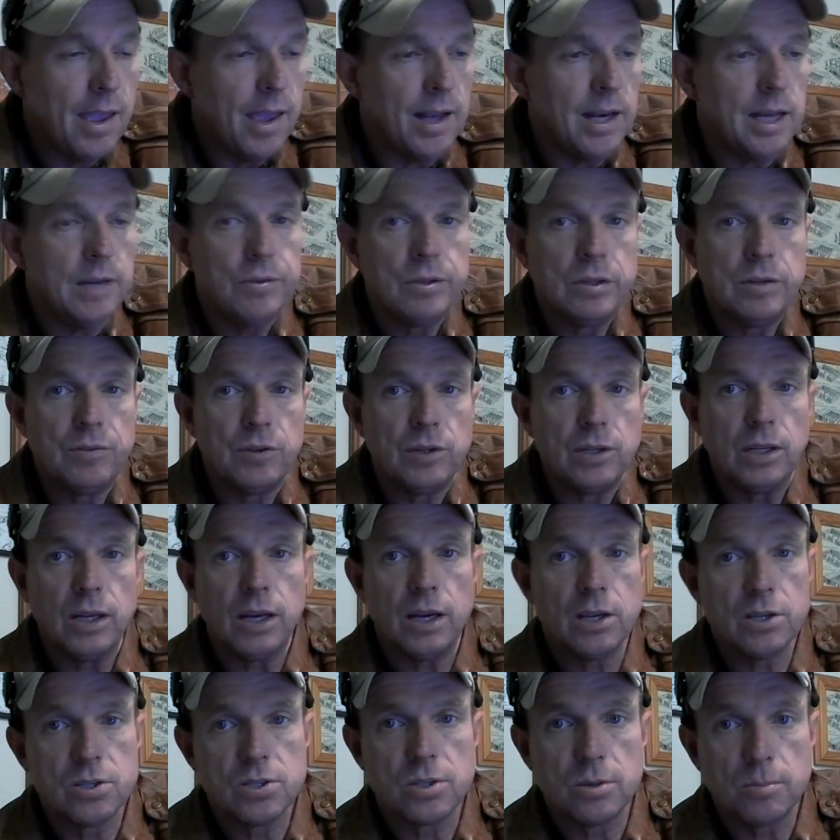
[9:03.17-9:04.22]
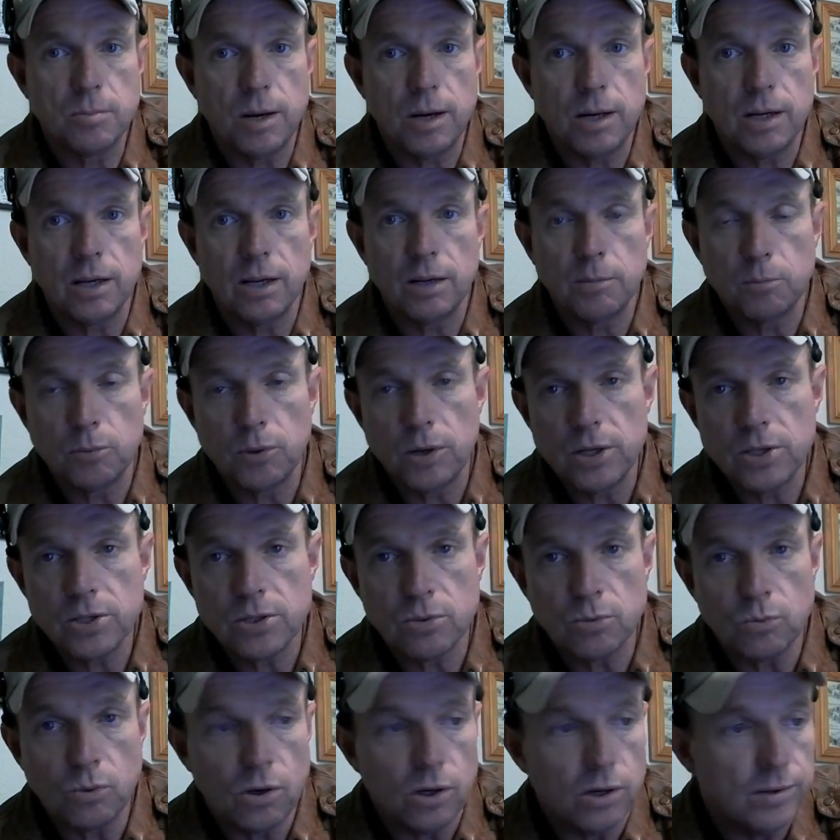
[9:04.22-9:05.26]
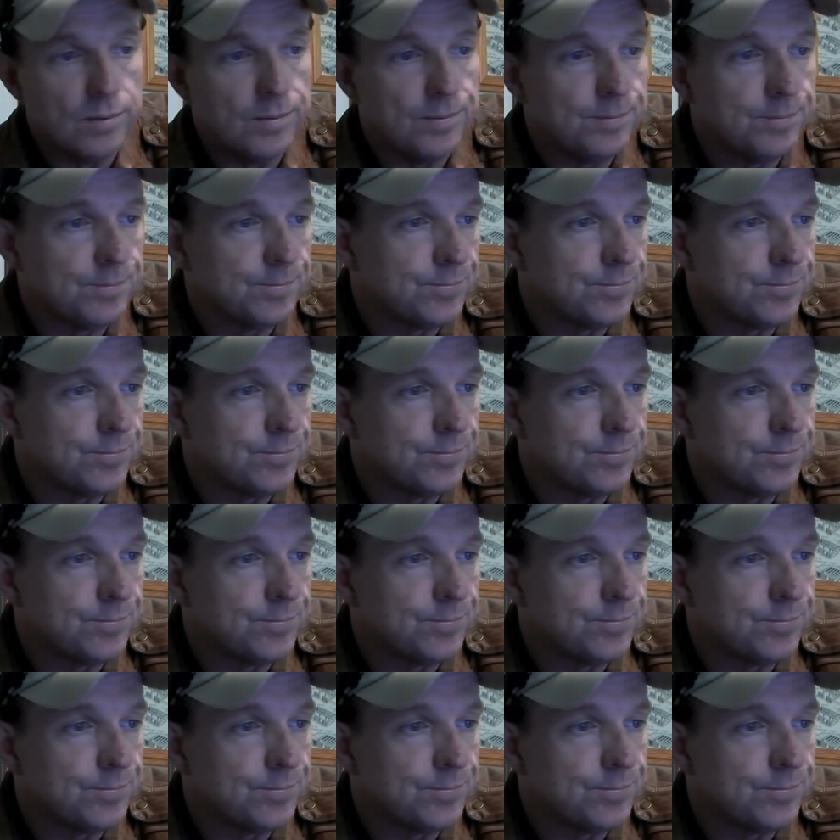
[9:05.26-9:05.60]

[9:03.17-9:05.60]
And even if it does, somebody can breach the wall.